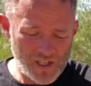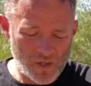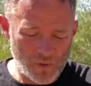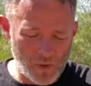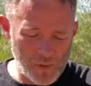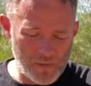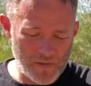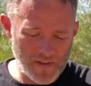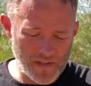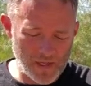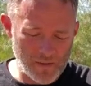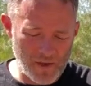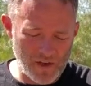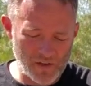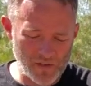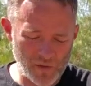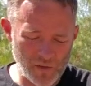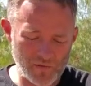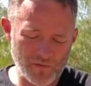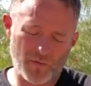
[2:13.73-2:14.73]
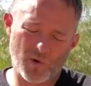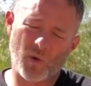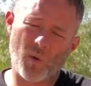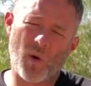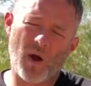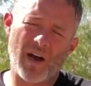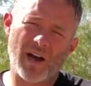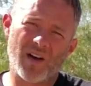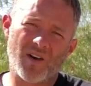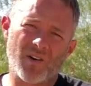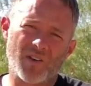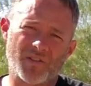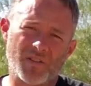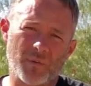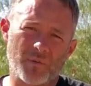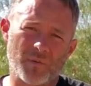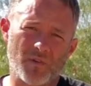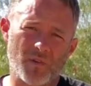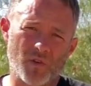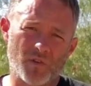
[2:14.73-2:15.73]
we've been thinking about doing for a while.
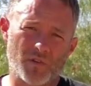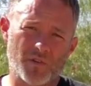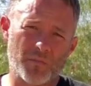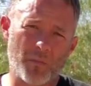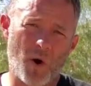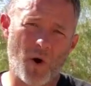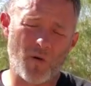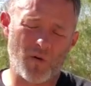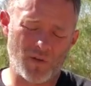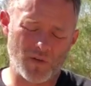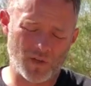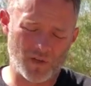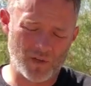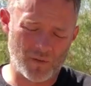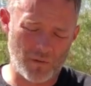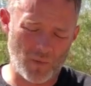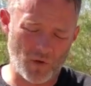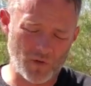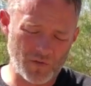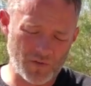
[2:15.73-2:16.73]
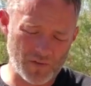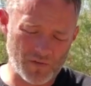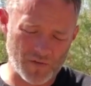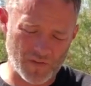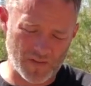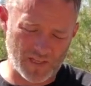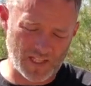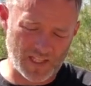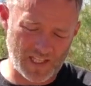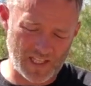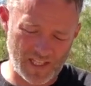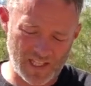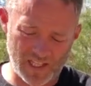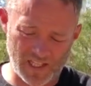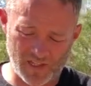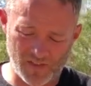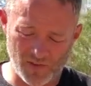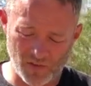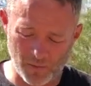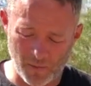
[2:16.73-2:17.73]
Something a little smaller, mostly for the
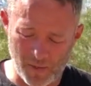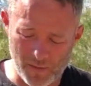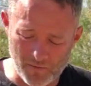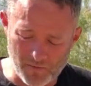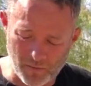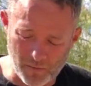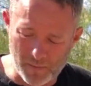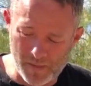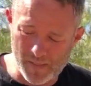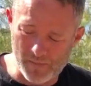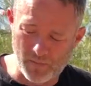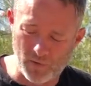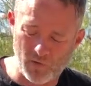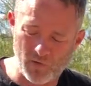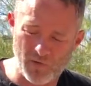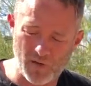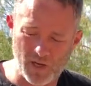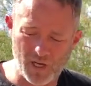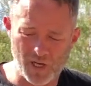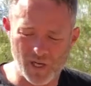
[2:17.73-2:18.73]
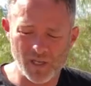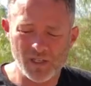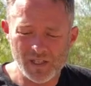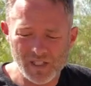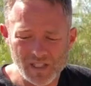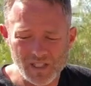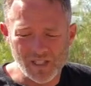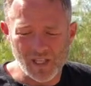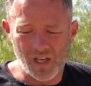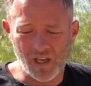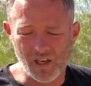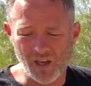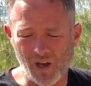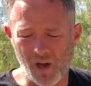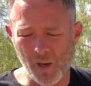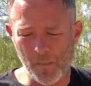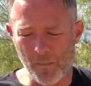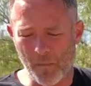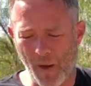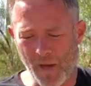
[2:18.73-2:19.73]
kids or maybe for people
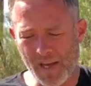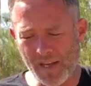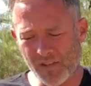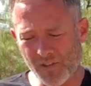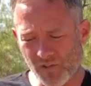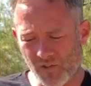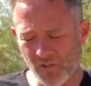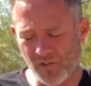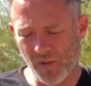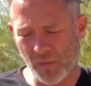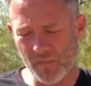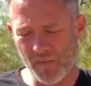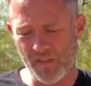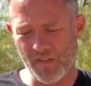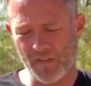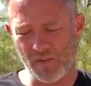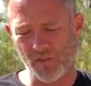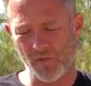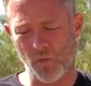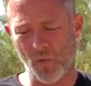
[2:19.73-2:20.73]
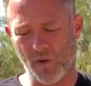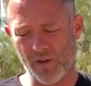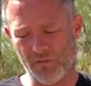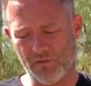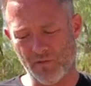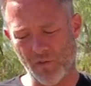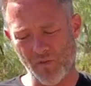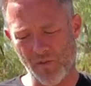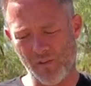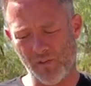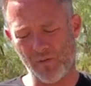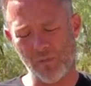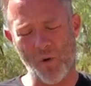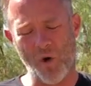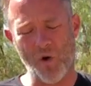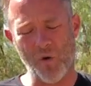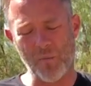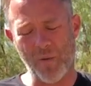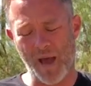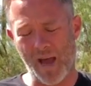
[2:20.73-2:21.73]
on bikes or something that just want a really
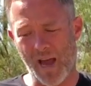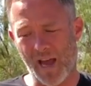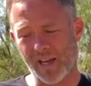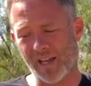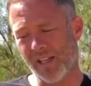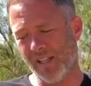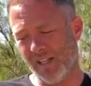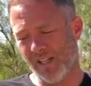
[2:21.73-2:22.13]
small pack.